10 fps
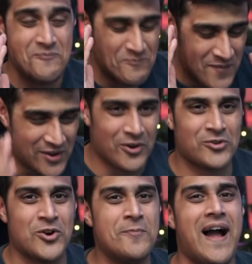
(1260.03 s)
Mineral
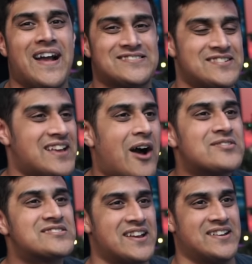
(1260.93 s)
group access. How
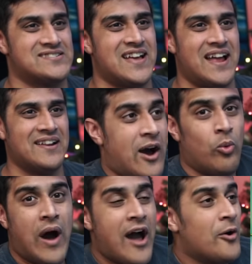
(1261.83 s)
sick is that? Now,
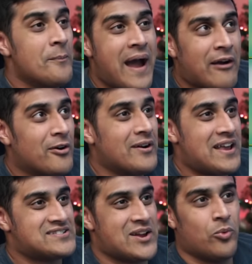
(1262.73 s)
while Marill
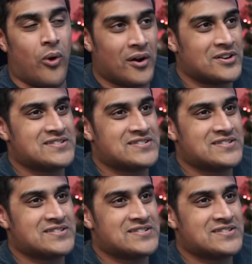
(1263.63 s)
is a water